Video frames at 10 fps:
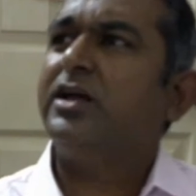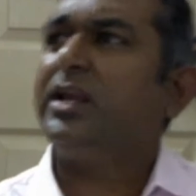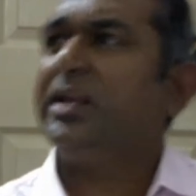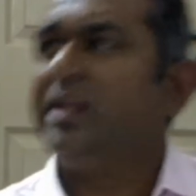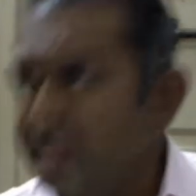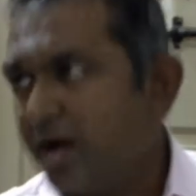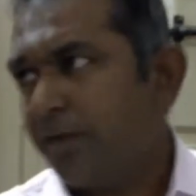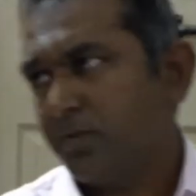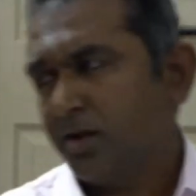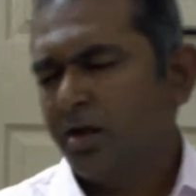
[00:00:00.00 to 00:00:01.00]

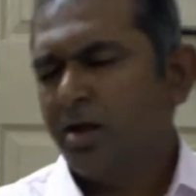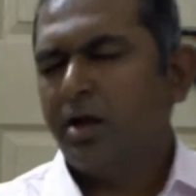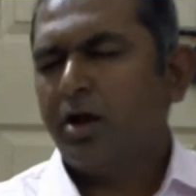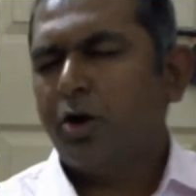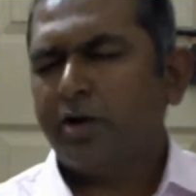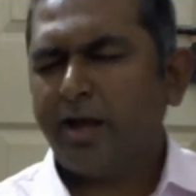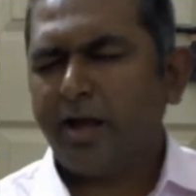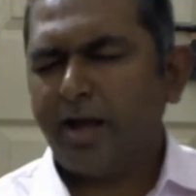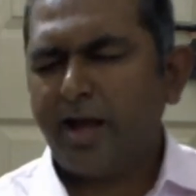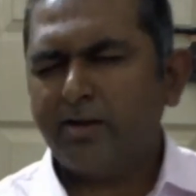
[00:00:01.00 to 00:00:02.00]
Leah.
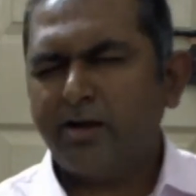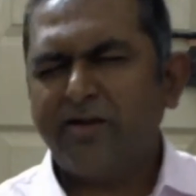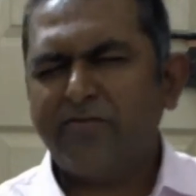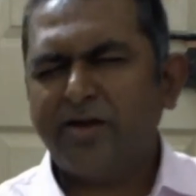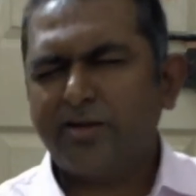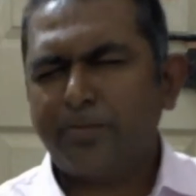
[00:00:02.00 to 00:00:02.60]
Okay, and in fact,